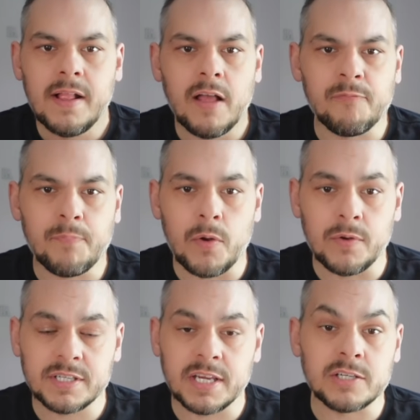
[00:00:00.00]
of
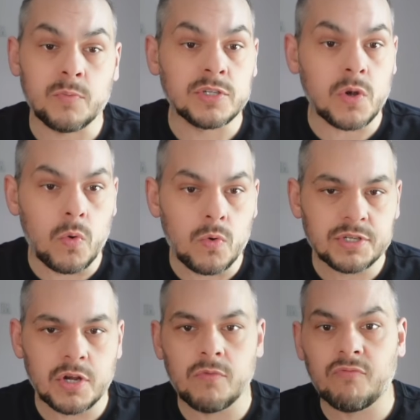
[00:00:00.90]
bonuses was
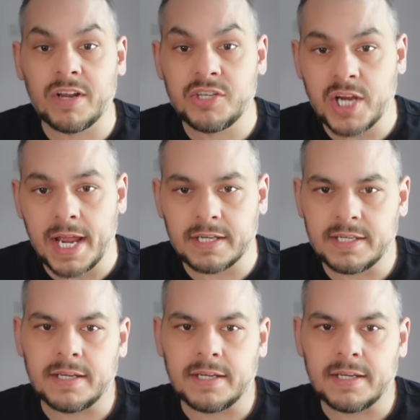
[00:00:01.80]
also rejected,